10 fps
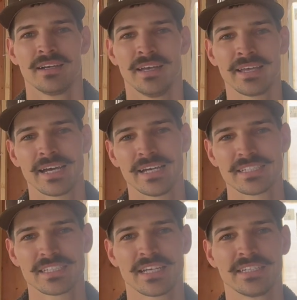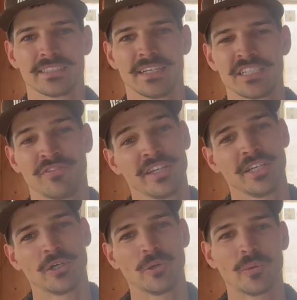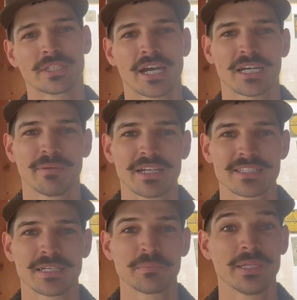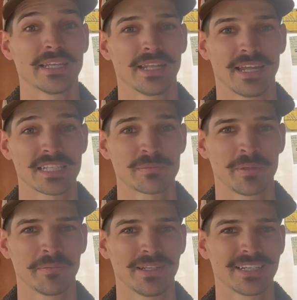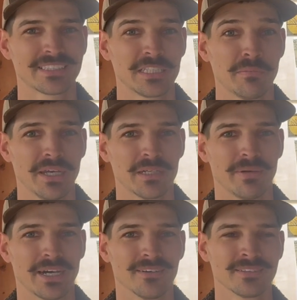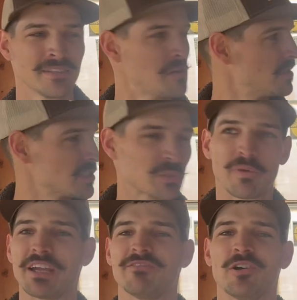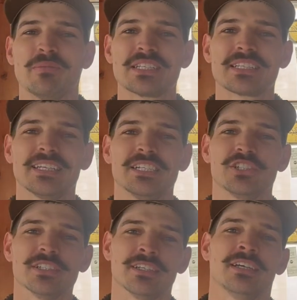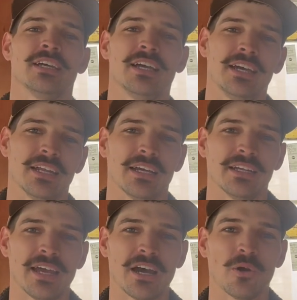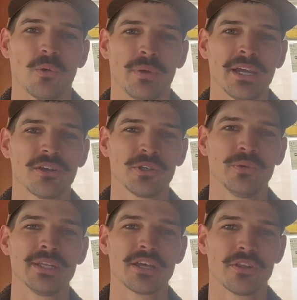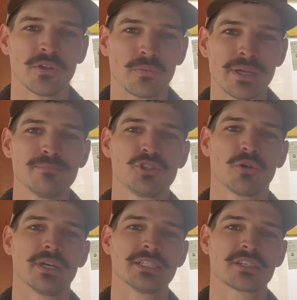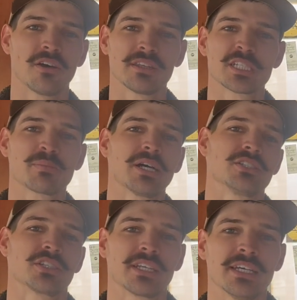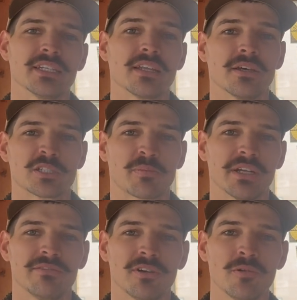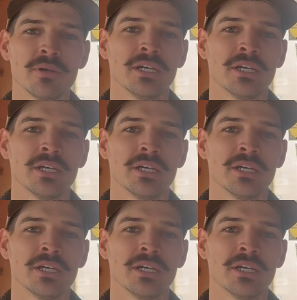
Hey guys, today's video we're talking about something that lots of people like to debate about, spray foam insulation. Now we are doing the rim joist on this project in spray foam,